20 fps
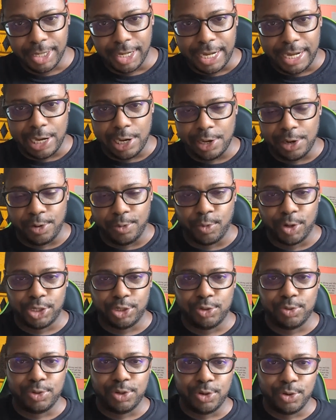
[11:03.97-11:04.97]
and what
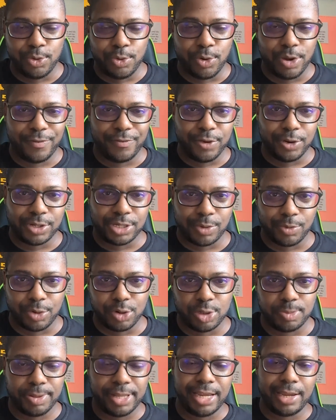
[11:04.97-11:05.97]
you do if you're someone
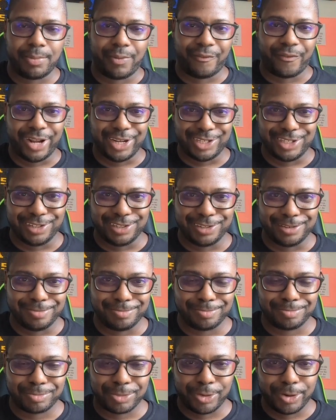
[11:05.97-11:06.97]
who's playing professionally,
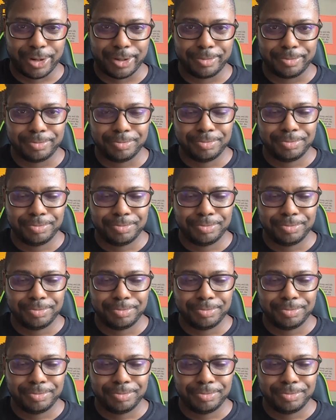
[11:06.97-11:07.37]
right?